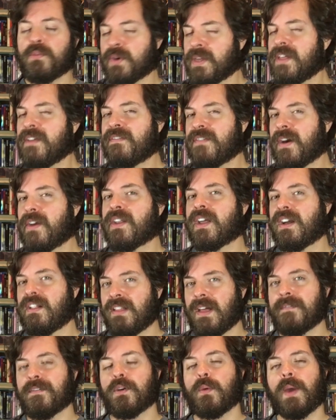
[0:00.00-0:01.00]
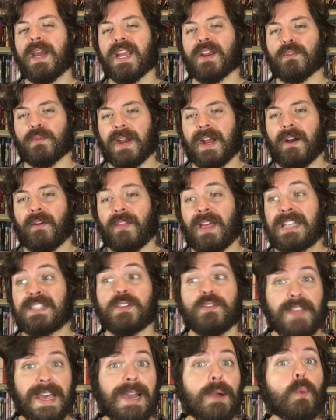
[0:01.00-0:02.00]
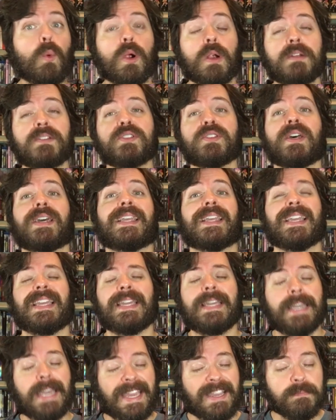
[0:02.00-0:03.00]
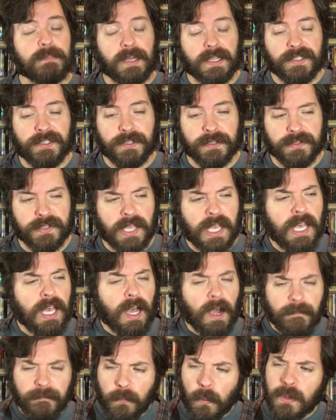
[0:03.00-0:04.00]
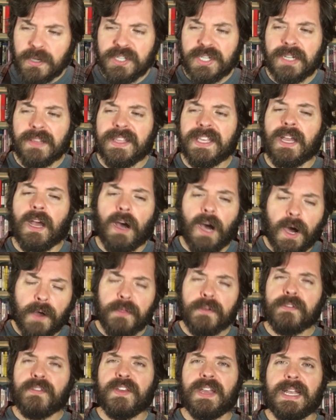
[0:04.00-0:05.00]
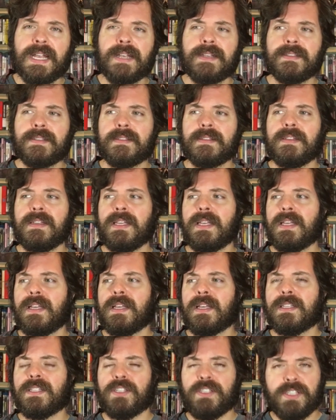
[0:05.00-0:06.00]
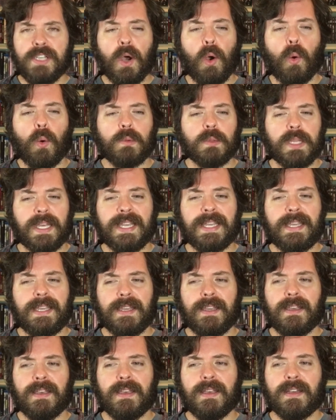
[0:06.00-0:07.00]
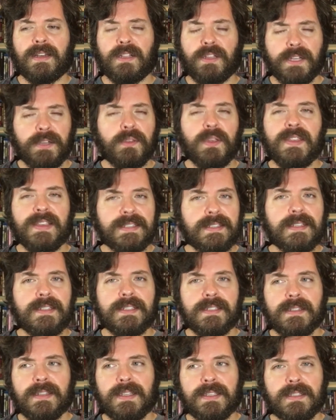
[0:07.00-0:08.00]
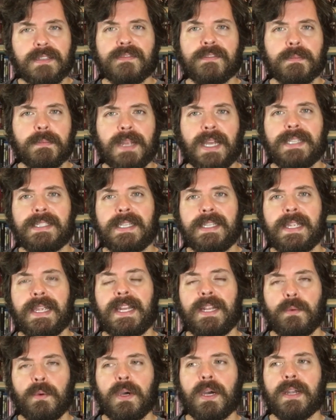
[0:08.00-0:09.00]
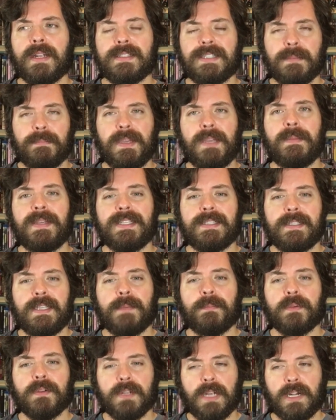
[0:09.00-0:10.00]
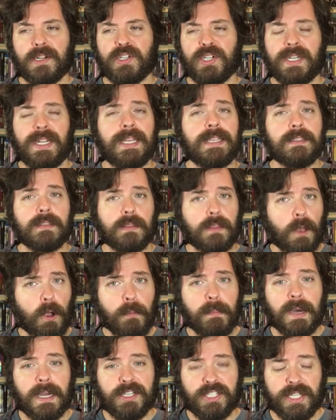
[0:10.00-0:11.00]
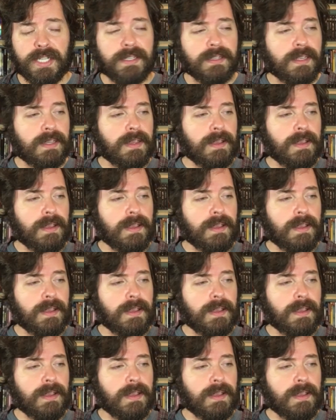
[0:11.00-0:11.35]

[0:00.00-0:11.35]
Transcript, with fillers: really found a clever way around that. So that works like gangbusters. Unfortunately, other things don't like eh, clearly this is it's from 1981 it's a bbc production it's low budget